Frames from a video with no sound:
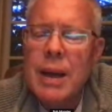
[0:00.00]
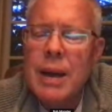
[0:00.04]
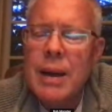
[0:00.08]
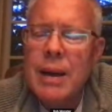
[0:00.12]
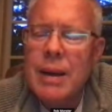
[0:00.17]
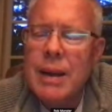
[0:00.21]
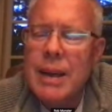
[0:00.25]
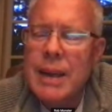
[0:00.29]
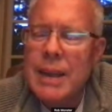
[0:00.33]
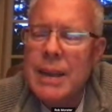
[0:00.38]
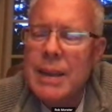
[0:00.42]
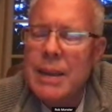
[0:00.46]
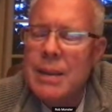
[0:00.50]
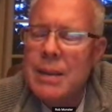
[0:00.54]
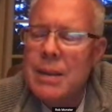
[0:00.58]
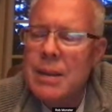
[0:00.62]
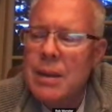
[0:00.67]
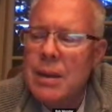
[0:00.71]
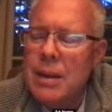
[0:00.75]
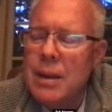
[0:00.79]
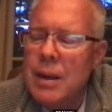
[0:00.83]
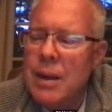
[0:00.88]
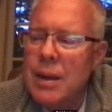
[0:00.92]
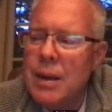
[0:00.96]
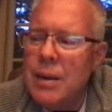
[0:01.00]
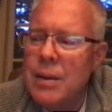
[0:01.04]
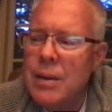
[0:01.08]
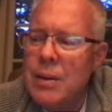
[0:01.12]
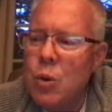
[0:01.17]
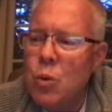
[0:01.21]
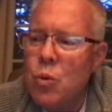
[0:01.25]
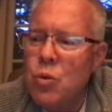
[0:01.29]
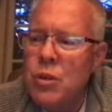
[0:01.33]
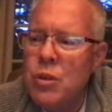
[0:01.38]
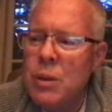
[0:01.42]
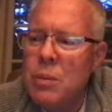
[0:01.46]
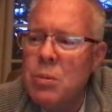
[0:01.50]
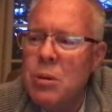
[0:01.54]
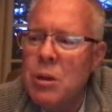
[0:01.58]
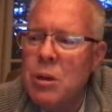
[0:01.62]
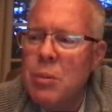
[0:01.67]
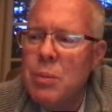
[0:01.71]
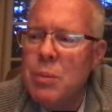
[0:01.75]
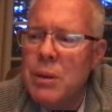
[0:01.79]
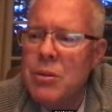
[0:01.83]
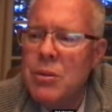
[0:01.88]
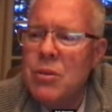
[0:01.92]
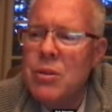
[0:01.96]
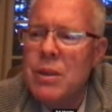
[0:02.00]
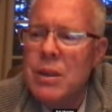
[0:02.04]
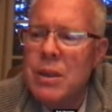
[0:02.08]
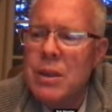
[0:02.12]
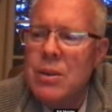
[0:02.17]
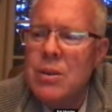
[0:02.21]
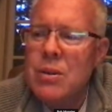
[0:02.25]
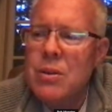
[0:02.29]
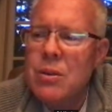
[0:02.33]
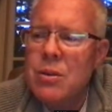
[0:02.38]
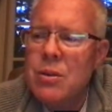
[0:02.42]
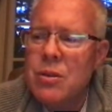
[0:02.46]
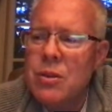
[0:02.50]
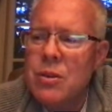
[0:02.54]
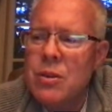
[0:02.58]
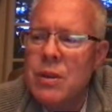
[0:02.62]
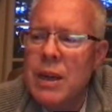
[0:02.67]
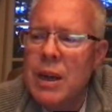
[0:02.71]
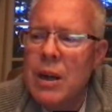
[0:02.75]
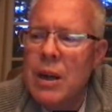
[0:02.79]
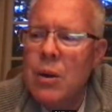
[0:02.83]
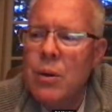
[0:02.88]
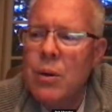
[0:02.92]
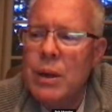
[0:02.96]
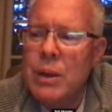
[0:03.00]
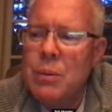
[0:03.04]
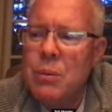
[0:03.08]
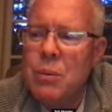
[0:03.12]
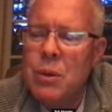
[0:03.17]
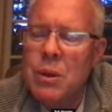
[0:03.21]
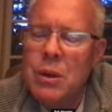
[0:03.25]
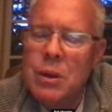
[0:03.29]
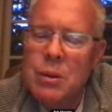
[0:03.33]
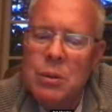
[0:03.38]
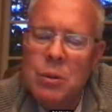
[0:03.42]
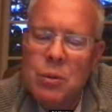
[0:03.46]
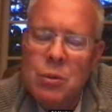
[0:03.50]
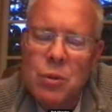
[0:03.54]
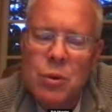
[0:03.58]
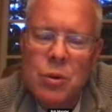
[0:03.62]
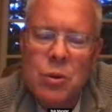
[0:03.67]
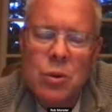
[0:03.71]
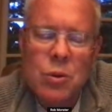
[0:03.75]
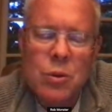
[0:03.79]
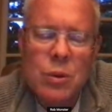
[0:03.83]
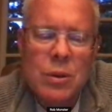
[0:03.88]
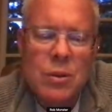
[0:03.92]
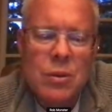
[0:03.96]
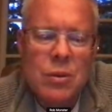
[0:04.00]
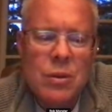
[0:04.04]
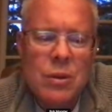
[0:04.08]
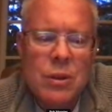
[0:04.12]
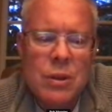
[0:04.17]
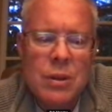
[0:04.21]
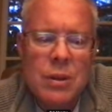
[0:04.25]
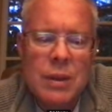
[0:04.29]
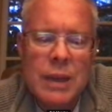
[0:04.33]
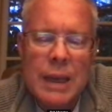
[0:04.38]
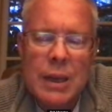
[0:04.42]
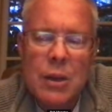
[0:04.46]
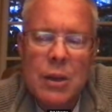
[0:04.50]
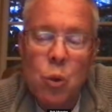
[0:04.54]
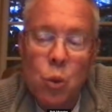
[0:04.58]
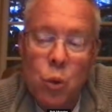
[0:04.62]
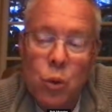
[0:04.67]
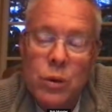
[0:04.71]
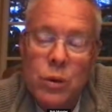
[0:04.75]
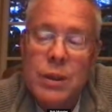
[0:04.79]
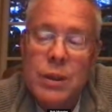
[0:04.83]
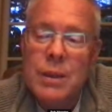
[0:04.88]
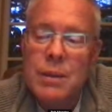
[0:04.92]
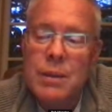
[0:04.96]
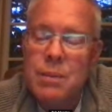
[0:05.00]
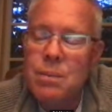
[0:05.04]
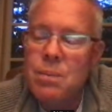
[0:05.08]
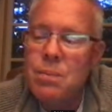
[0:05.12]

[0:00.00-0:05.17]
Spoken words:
and those tip-top engineers are now in what I refer to as the tech core team,